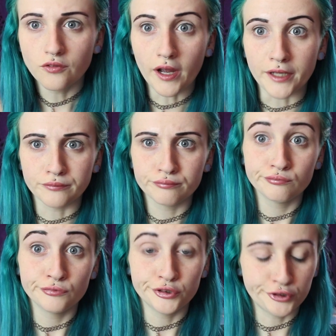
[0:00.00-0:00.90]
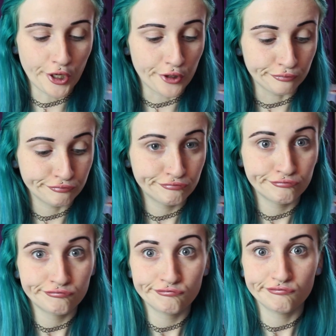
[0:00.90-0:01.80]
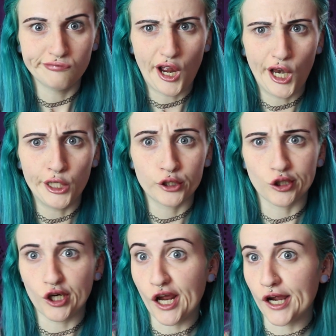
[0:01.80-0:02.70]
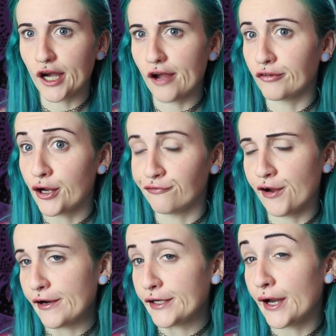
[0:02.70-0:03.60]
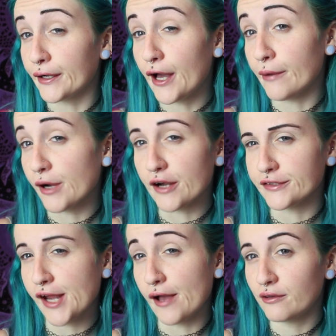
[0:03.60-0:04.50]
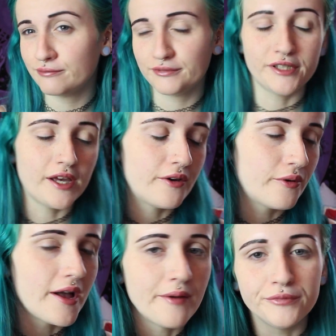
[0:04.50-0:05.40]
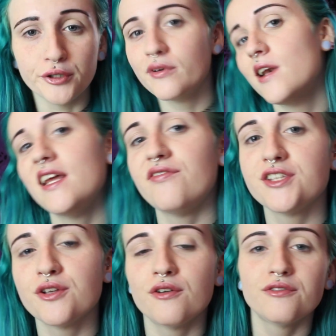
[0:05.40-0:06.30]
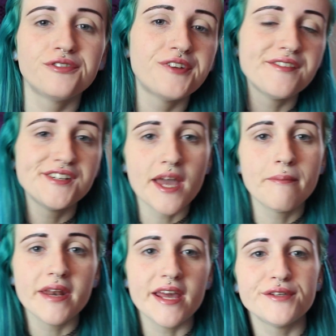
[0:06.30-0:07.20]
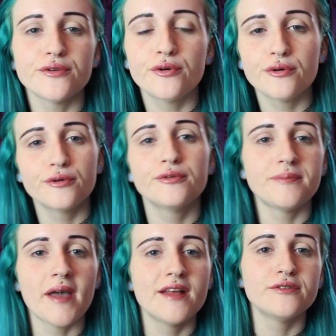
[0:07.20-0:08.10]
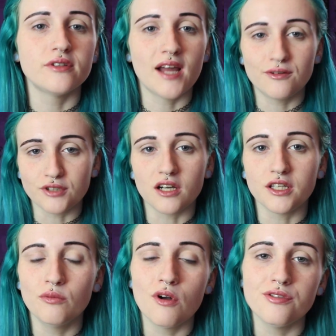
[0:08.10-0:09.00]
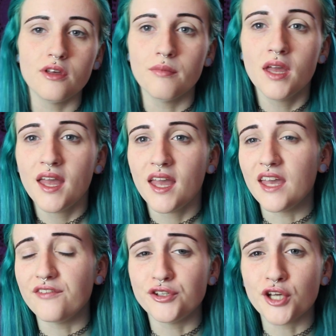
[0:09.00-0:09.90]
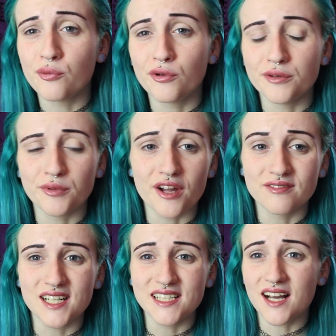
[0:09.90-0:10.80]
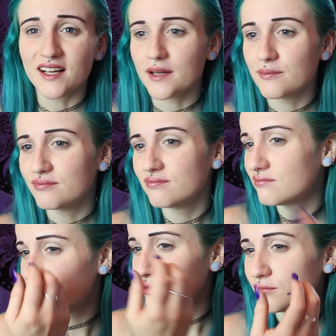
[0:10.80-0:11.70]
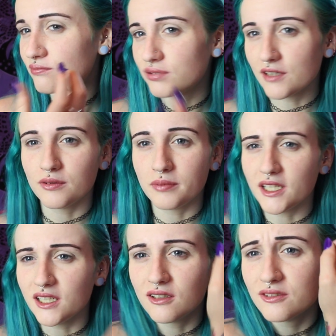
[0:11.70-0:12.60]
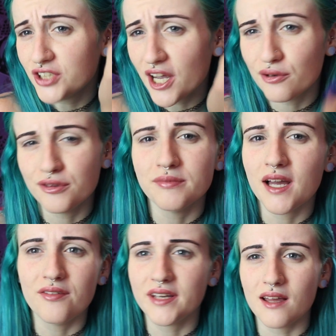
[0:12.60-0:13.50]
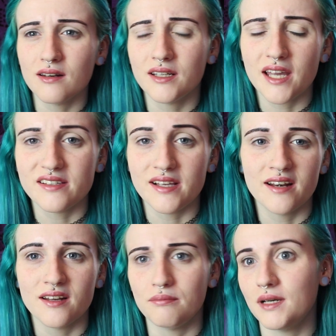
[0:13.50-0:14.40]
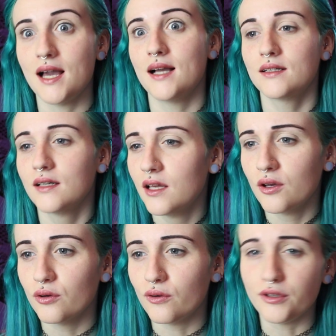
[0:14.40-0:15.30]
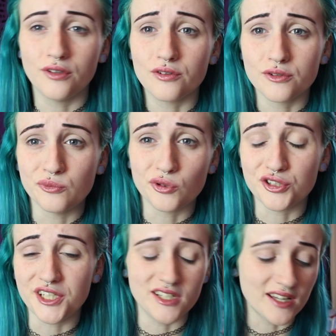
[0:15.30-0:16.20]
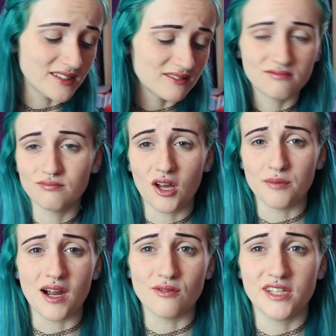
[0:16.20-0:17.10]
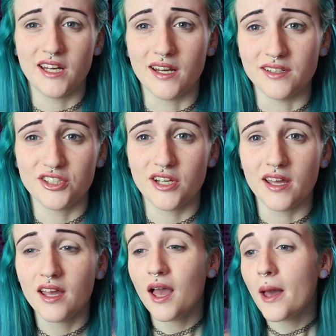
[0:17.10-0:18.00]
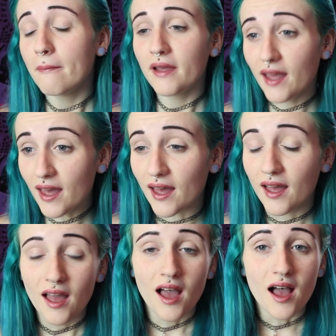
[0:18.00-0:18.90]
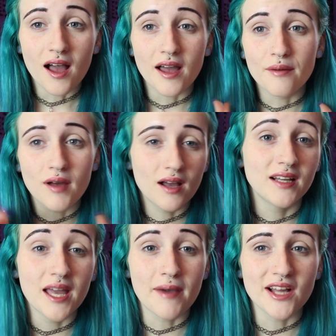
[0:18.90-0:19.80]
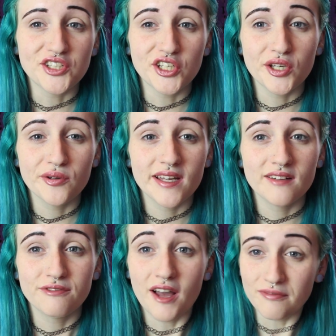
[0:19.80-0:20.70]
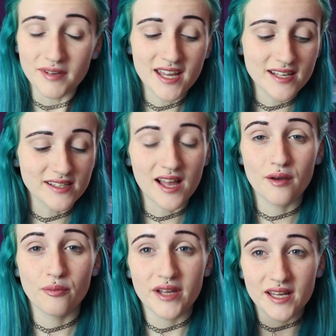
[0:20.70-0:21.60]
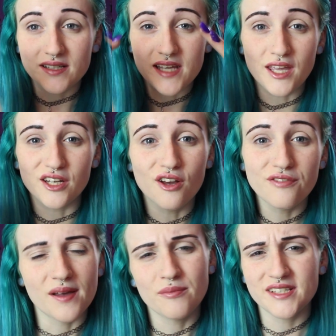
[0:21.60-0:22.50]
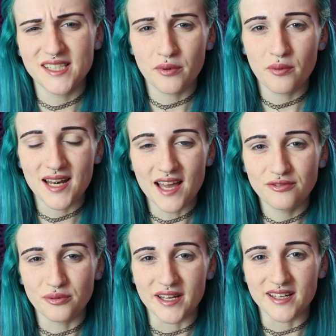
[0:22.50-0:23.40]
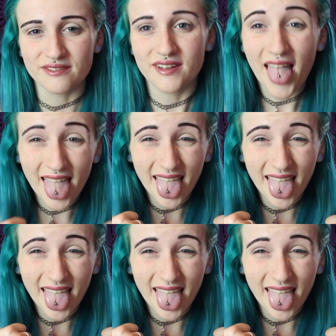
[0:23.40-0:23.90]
Right, so I look like I've got very dark eyebrows now. So um, you want to leave this on for 5 to 10 minutes, all depends on how dark you want them. If you don't want them going really dark, I would preferably check on them now and again in case they end up black or you got some dodgy like eyebrow tint and shit. But yeah, um, I'll get back to you in 5 minutes and we'll take it off and we'll see what we're left with.